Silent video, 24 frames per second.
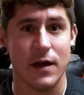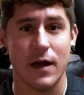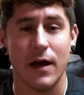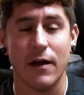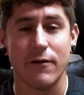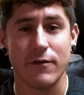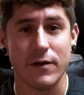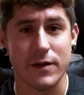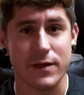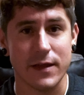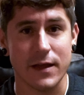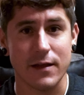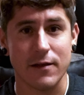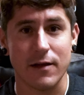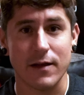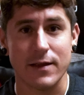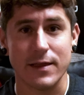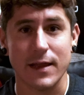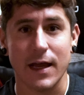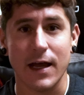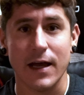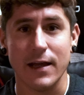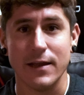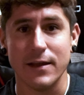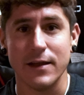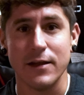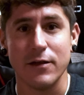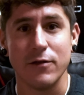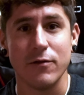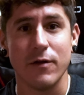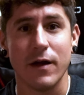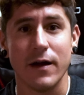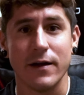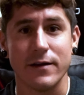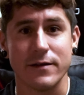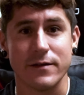everything like that in the
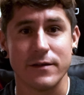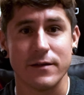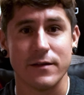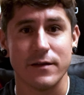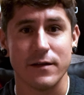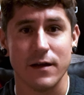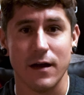U.S.